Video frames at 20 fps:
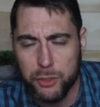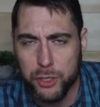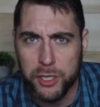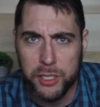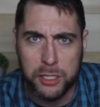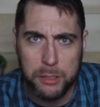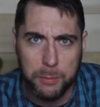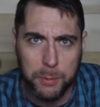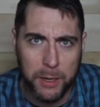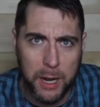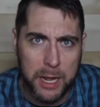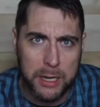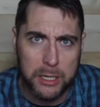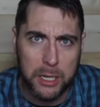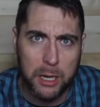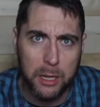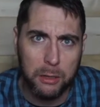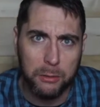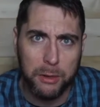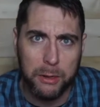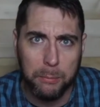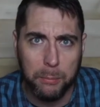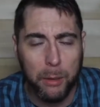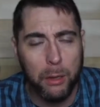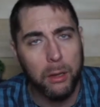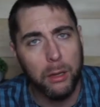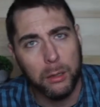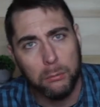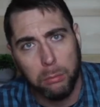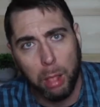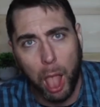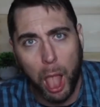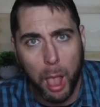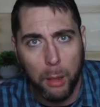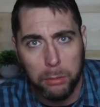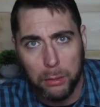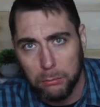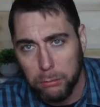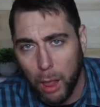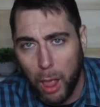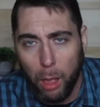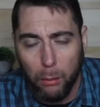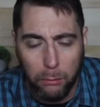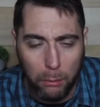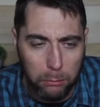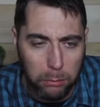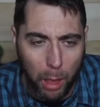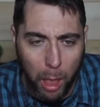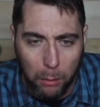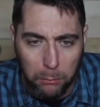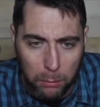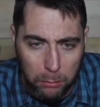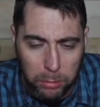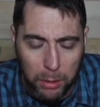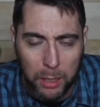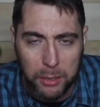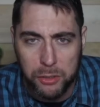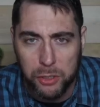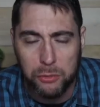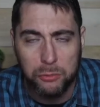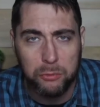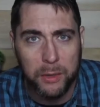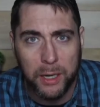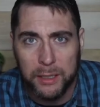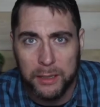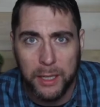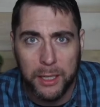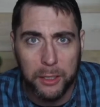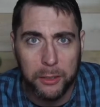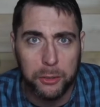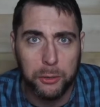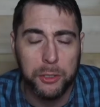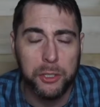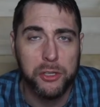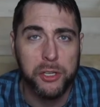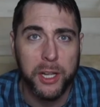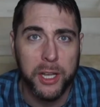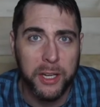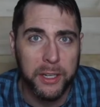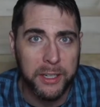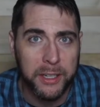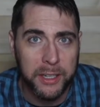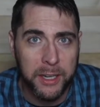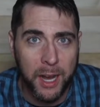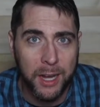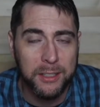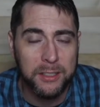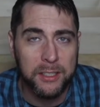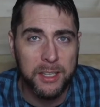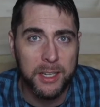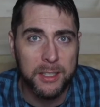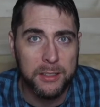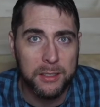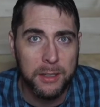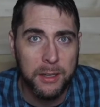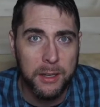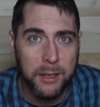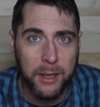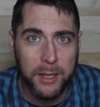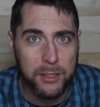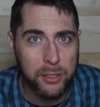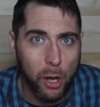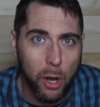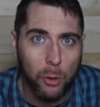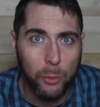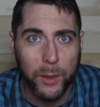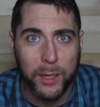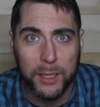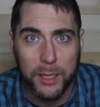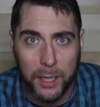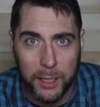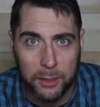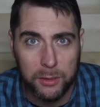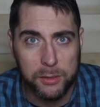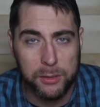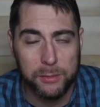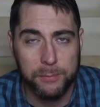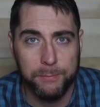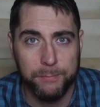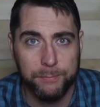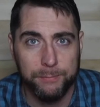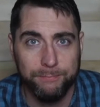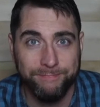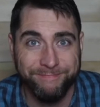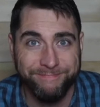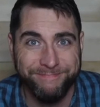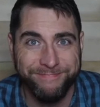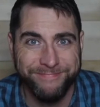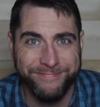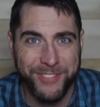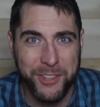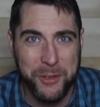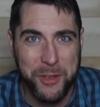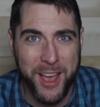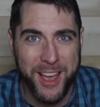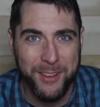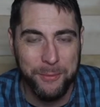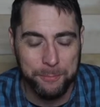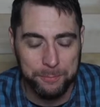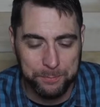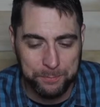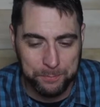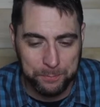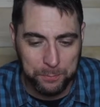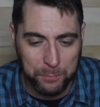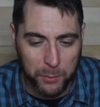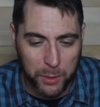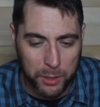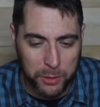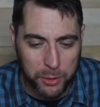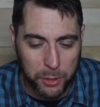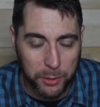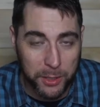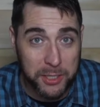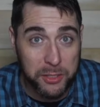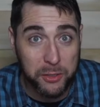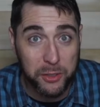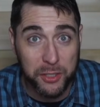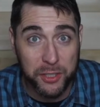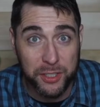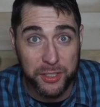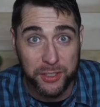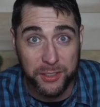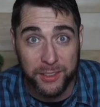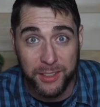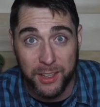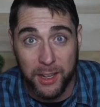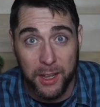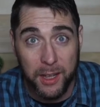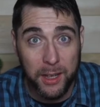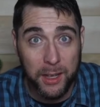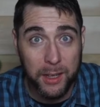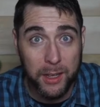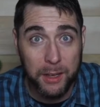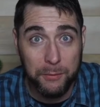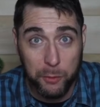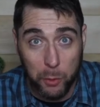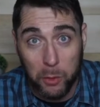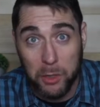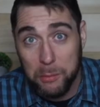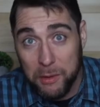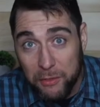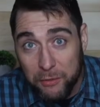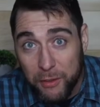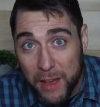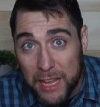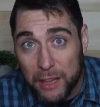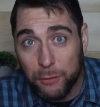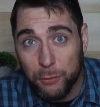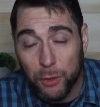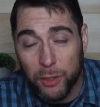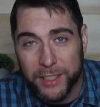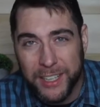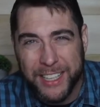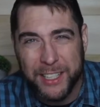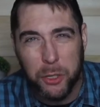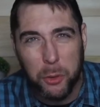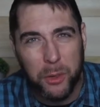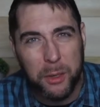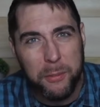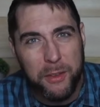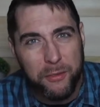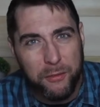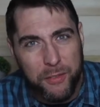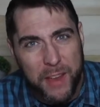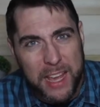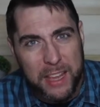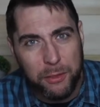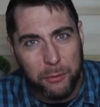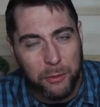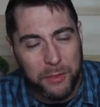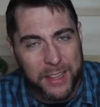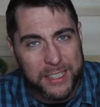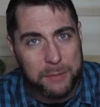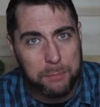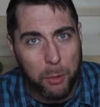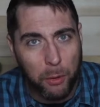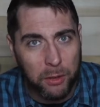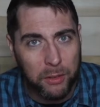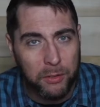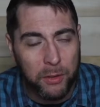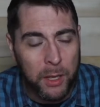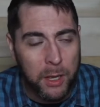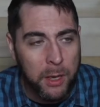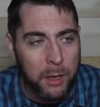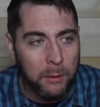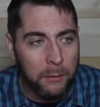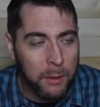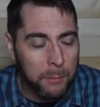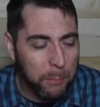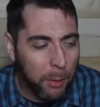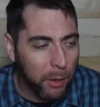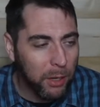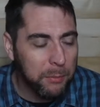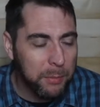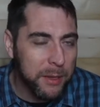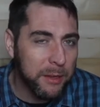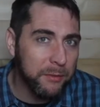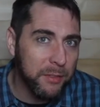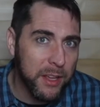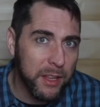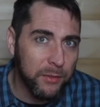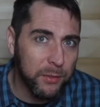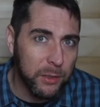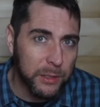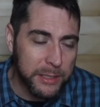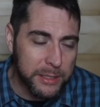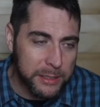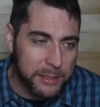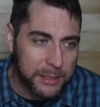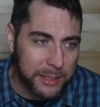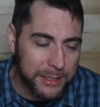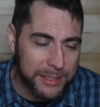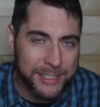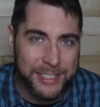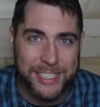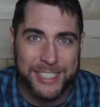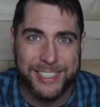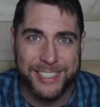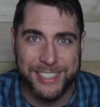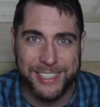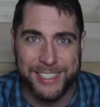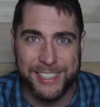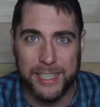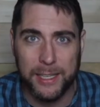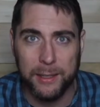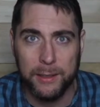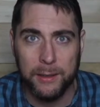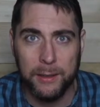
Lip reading: Jesus, but I tolerate Paul. Blah, blah, blah, blah, blah, blah, blah. It's just red letter Christianity nonsense. It's all red letters. Okay? So let's just, if you want to be faithful, again, you want to be faithful. That's part of being faithful is consistency.